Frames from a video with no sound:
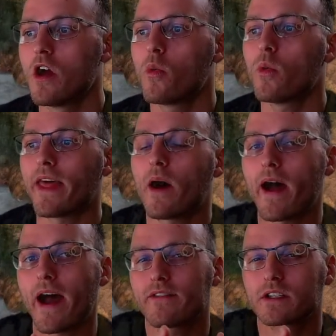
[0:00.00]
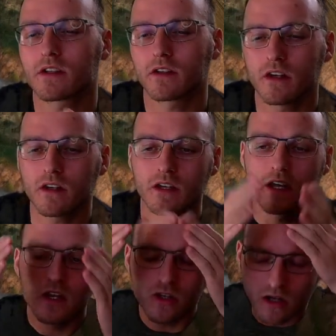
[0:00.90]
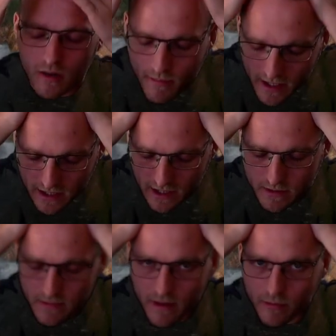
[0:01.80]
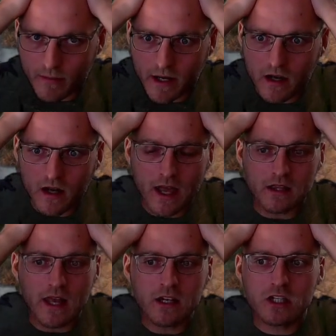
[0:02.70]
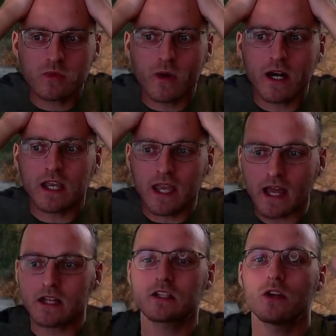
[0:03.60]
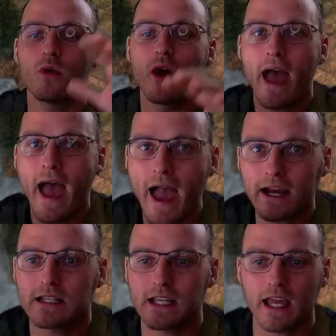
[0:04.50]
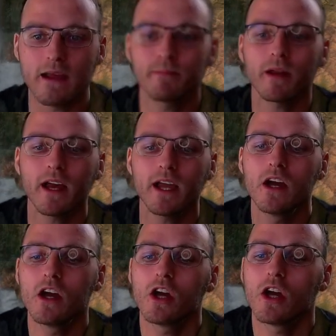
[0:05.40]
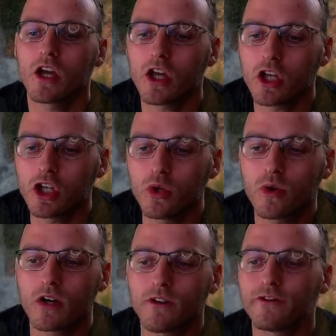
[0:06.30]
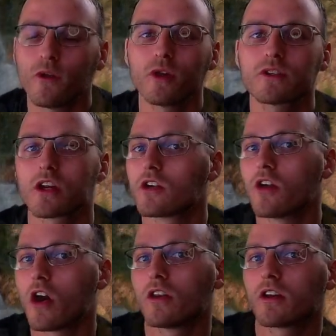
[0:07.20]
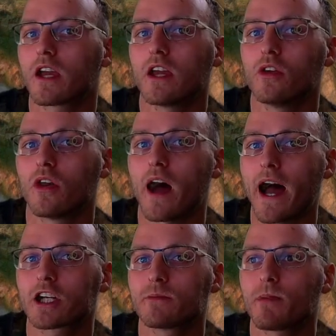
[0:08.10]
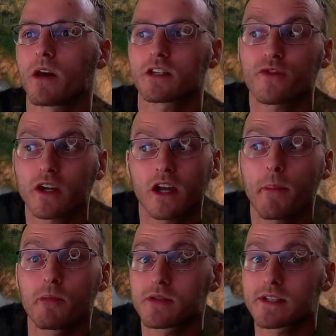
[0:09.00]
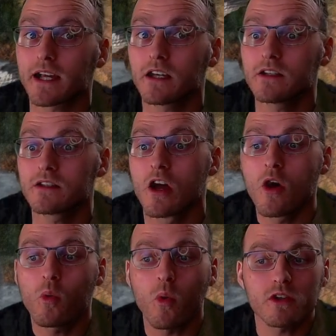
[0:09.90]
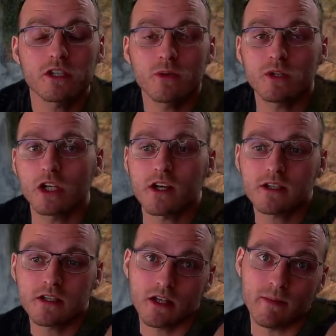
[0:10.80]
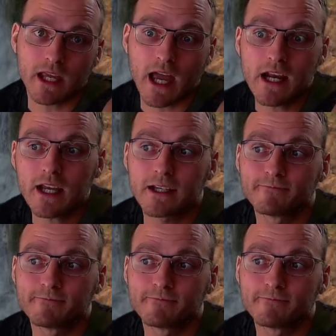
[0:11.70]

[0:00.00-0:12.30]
without having to look, you're committing them to memory better, and then just when it gets to hectic gameplay, you can afford to not look at your action bars for a couple seconds whilst you adjust to the mechanic.